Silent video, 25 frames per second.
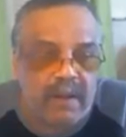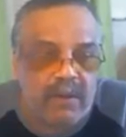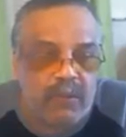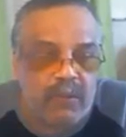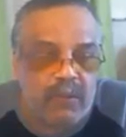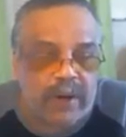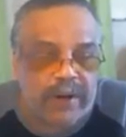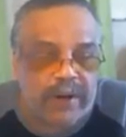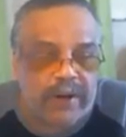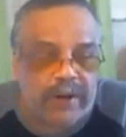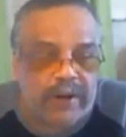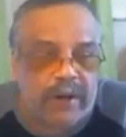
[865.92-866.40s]

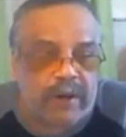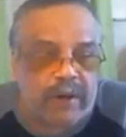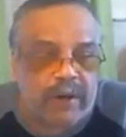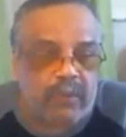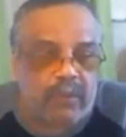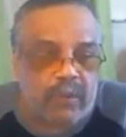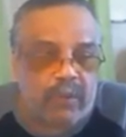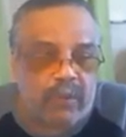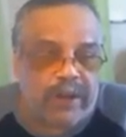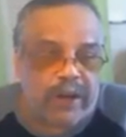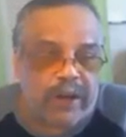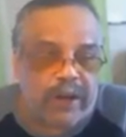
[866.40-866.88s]
When
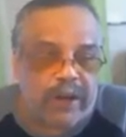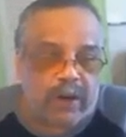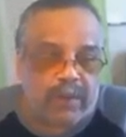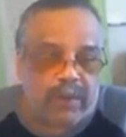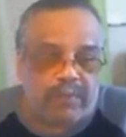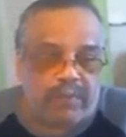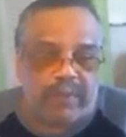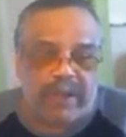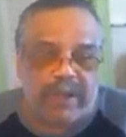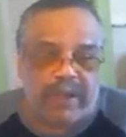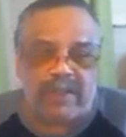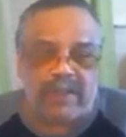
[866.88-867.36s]
you're
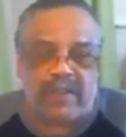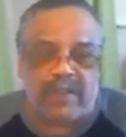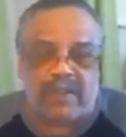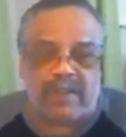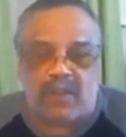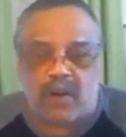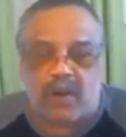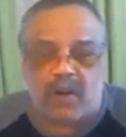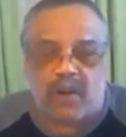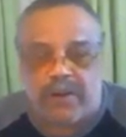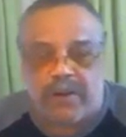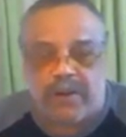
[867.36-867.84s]
a
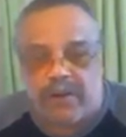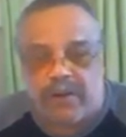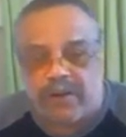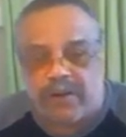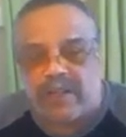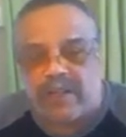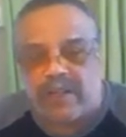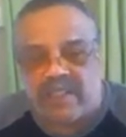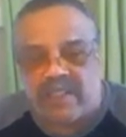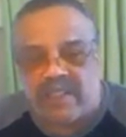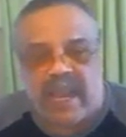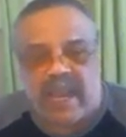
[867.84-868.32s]
business owner, you
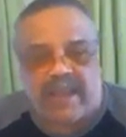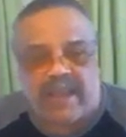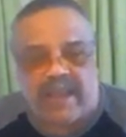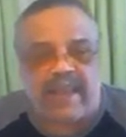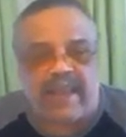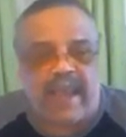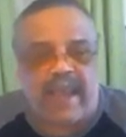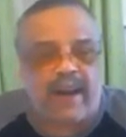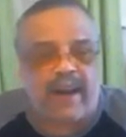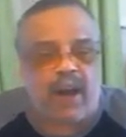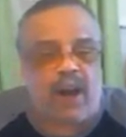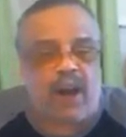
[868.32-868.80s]
can take
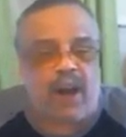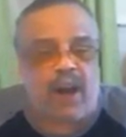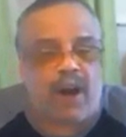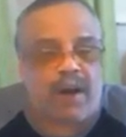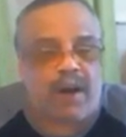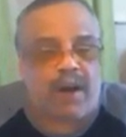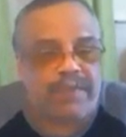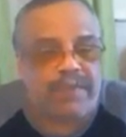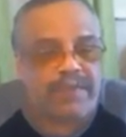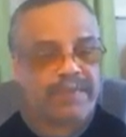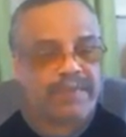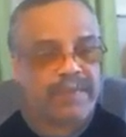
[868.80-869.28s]
that
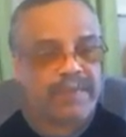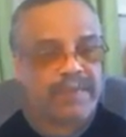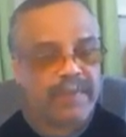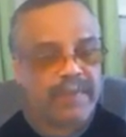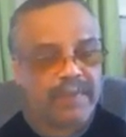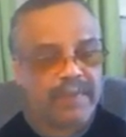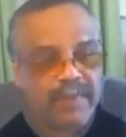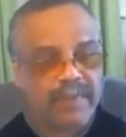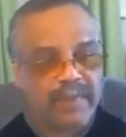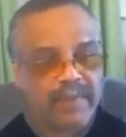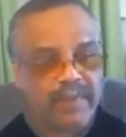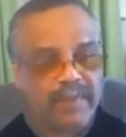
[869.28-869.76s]
off.
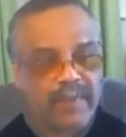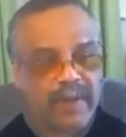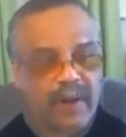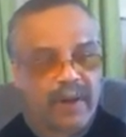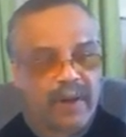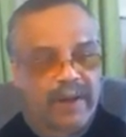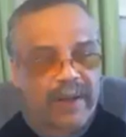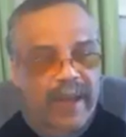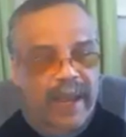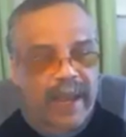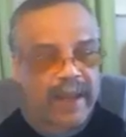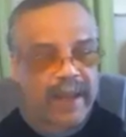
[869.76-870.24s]

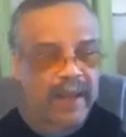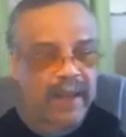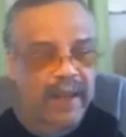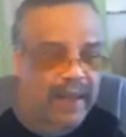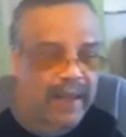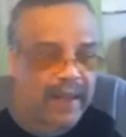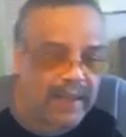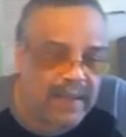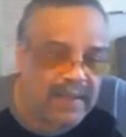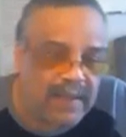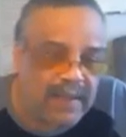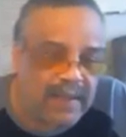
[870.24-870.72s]
Okay,
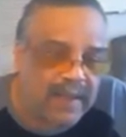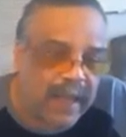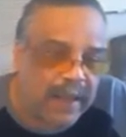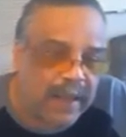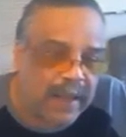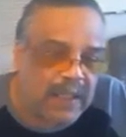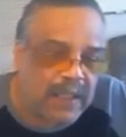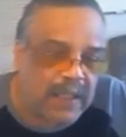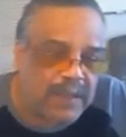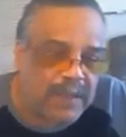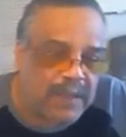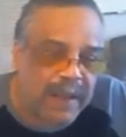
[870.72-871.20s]
say
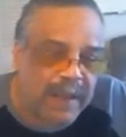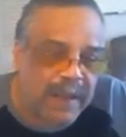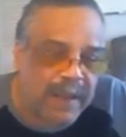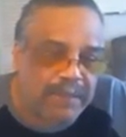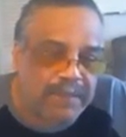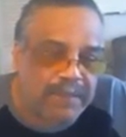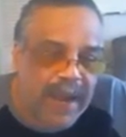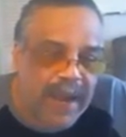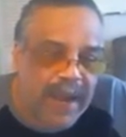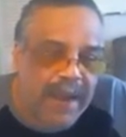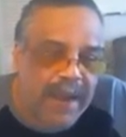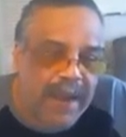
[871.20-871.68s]
you
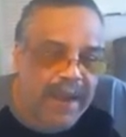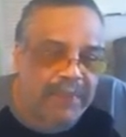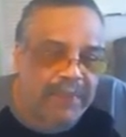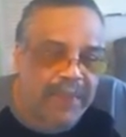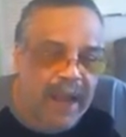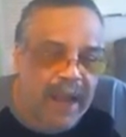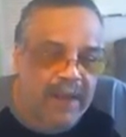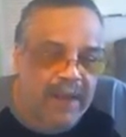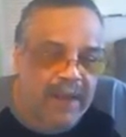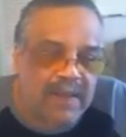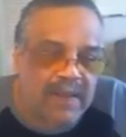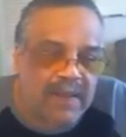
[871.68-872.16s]
spent
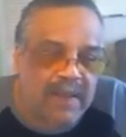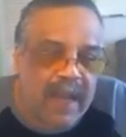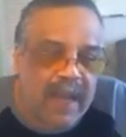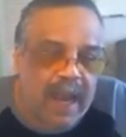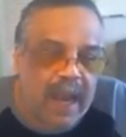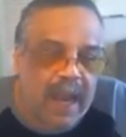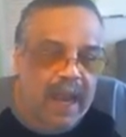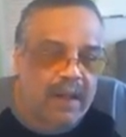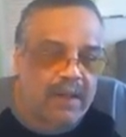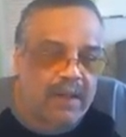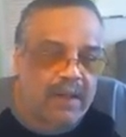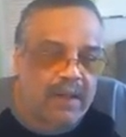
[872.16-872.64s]

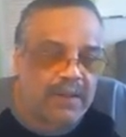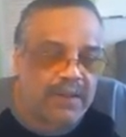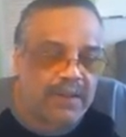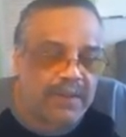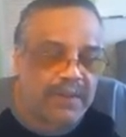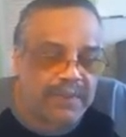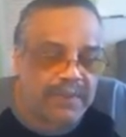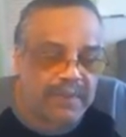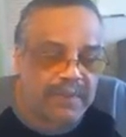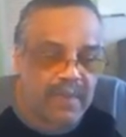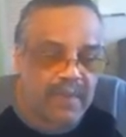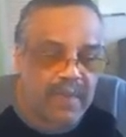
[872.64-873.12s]

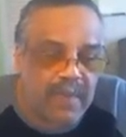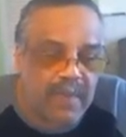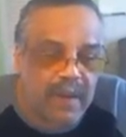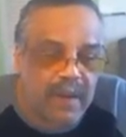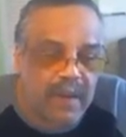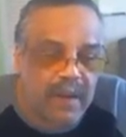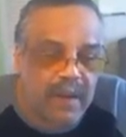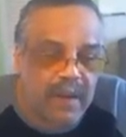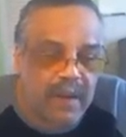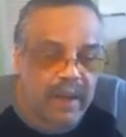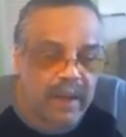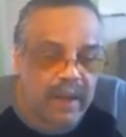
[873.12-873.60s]
$5,000
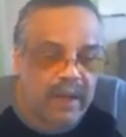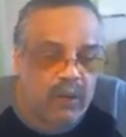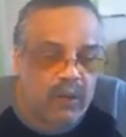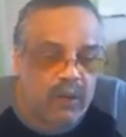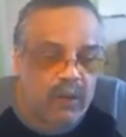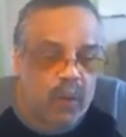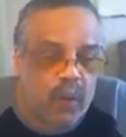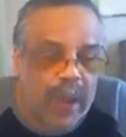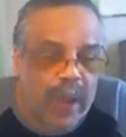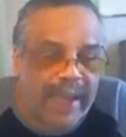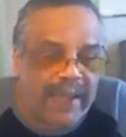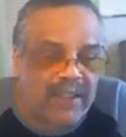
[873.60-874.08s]

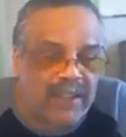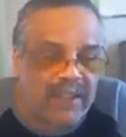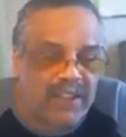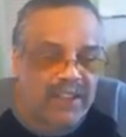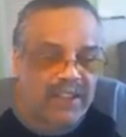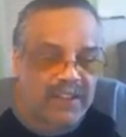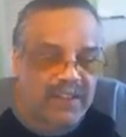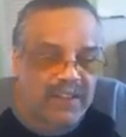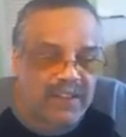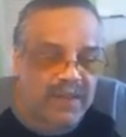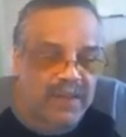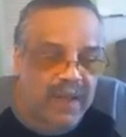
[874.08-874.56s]
in
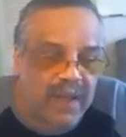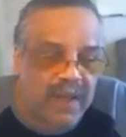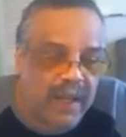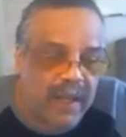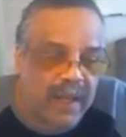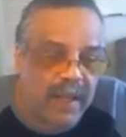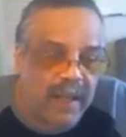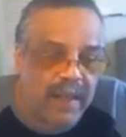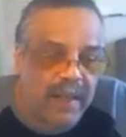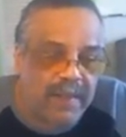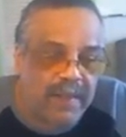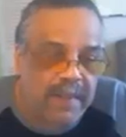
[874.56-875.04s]
wages,
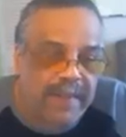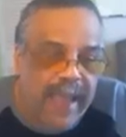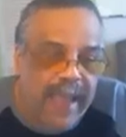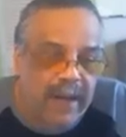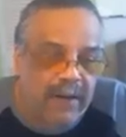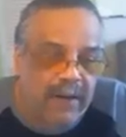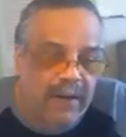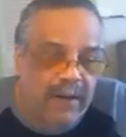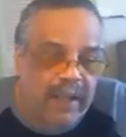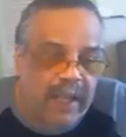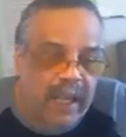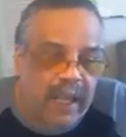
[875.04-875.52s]

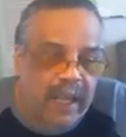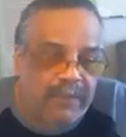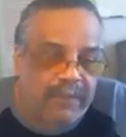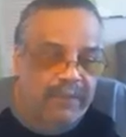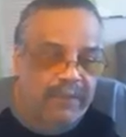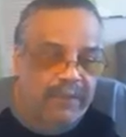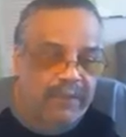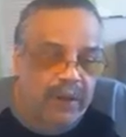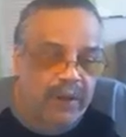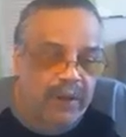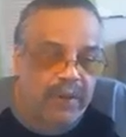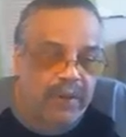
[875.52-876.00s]
that'll
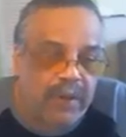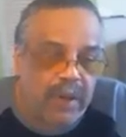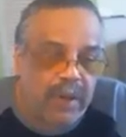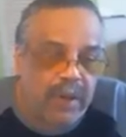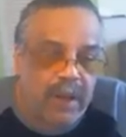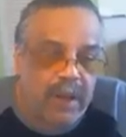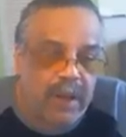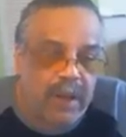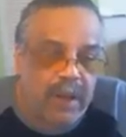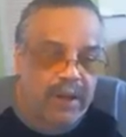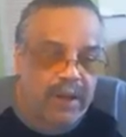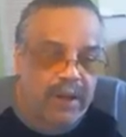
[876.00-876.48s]
give you
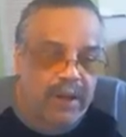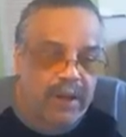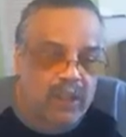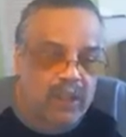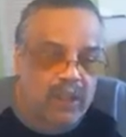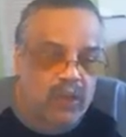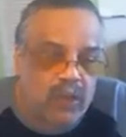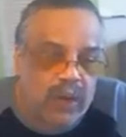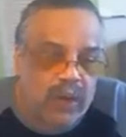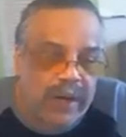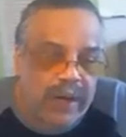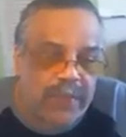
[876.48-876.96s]
your
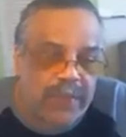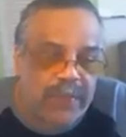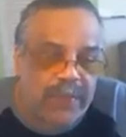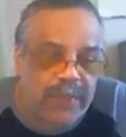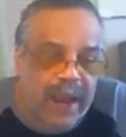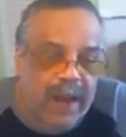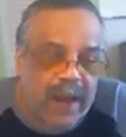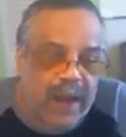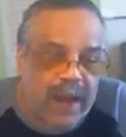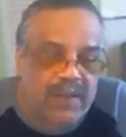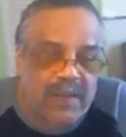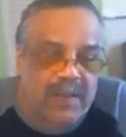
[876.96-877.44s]

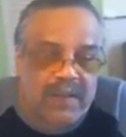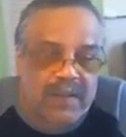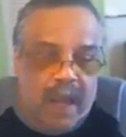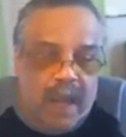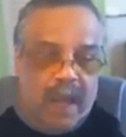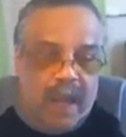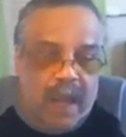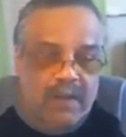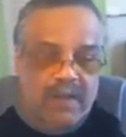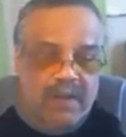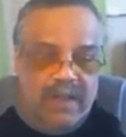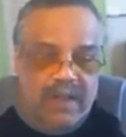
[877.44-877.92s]

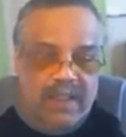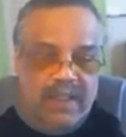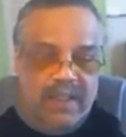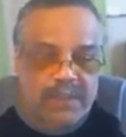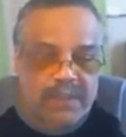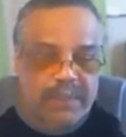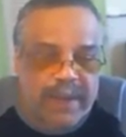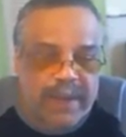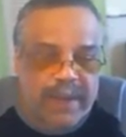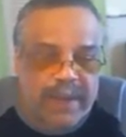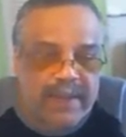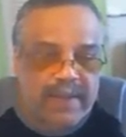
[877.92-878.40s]
$20,000 in
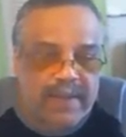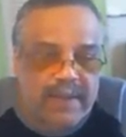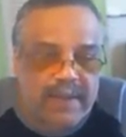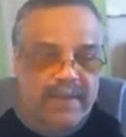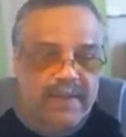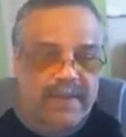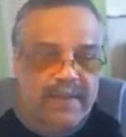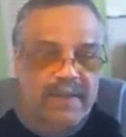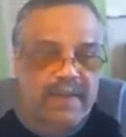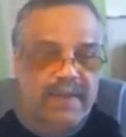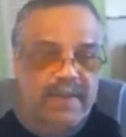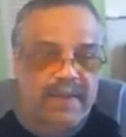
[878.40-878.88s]
expenses.
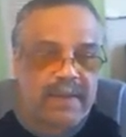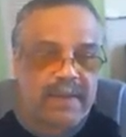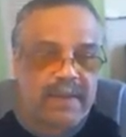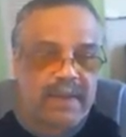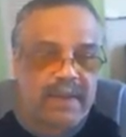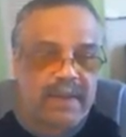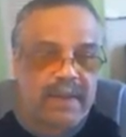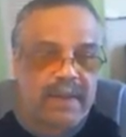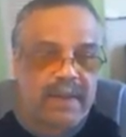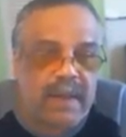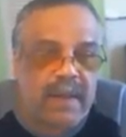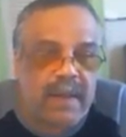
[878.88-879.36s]

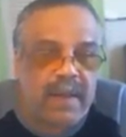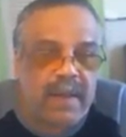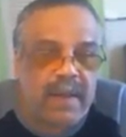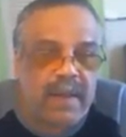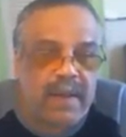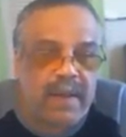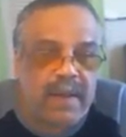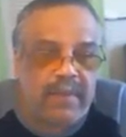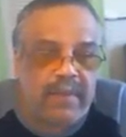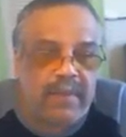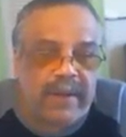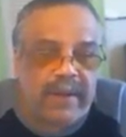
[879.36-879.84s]

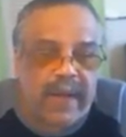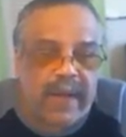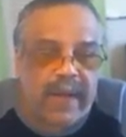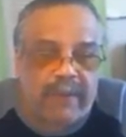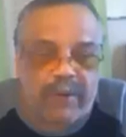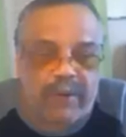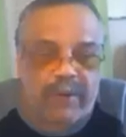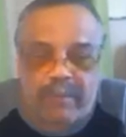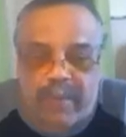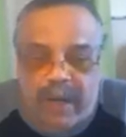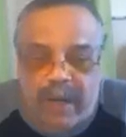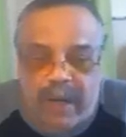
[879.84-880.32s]
But now
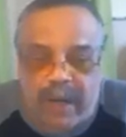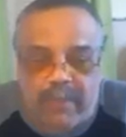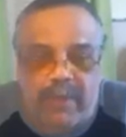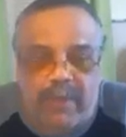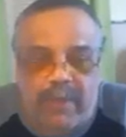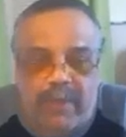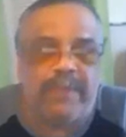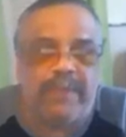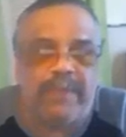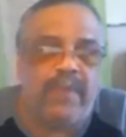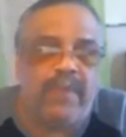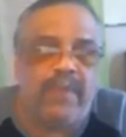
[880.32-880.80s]

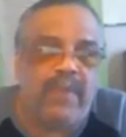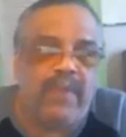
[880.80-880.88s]
remember,